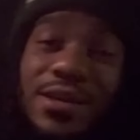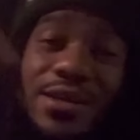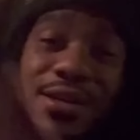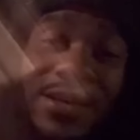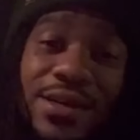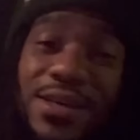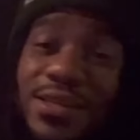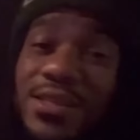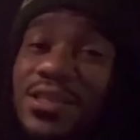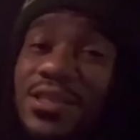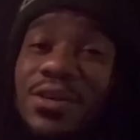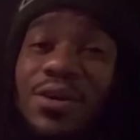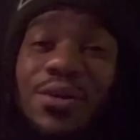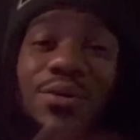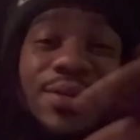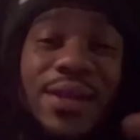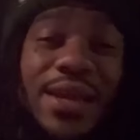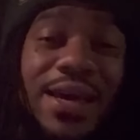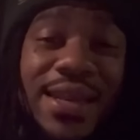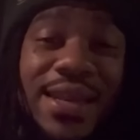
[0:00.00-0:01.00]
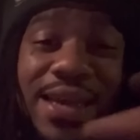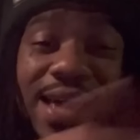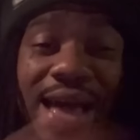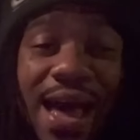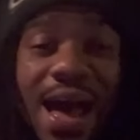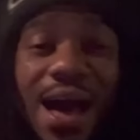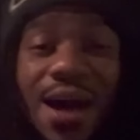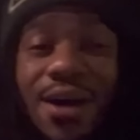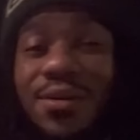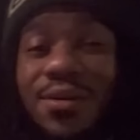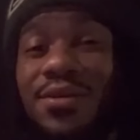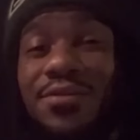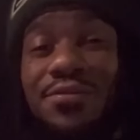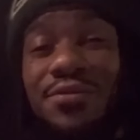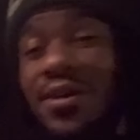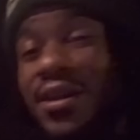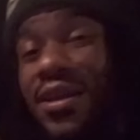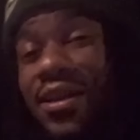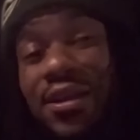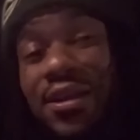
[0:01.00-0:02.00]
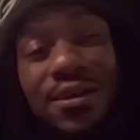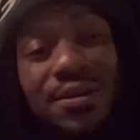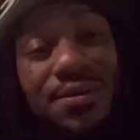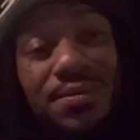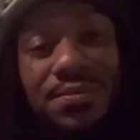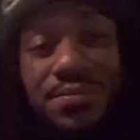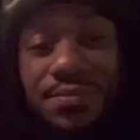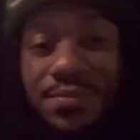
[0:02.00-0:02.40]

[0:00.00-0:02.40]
cuss his old lady out in front of them.